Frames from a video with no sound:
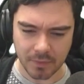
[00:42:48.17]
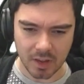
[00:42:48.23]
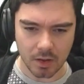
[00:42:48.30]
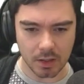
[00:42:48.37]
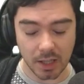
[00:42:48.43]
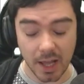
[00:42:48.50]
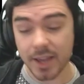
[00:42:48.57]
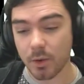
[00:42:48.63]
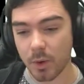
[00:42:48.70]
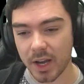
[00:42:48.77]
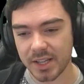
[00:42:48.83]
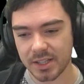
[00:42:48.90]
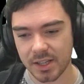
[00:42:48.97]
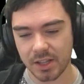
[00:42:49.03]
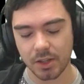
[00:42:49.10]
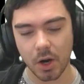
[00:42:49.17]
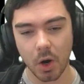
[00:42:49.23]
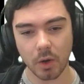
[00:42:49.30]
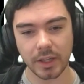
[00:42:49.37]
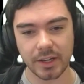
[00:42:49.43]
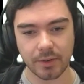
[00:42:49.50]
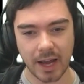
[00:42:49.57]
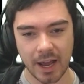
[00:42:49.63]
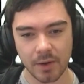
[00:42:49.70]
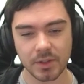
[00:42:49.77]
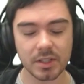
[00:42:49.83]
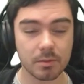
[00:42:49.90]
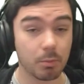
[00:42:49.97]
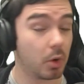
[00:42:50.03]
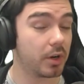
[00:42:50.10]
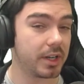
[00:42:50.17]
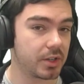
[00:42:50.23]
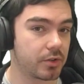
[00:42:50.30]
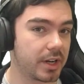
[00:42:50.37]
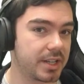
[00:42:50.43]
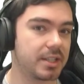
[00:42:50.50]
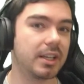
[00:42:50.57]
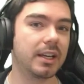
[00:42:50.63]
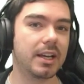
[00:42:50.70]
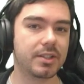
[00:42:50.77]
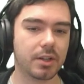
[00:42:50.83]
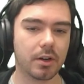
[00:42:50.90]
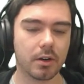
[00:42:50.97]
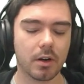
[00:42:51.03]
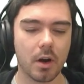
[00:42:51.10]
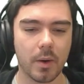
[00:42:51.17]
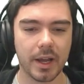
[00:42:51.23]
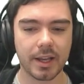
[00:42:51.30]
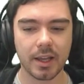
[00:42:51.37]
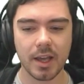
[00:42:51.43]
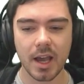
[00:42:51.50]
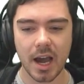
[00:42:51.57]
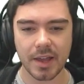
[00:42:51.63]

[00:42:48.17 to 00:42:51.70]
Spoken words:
Likewise, I think the Holy Ground is more interesting as a heroic.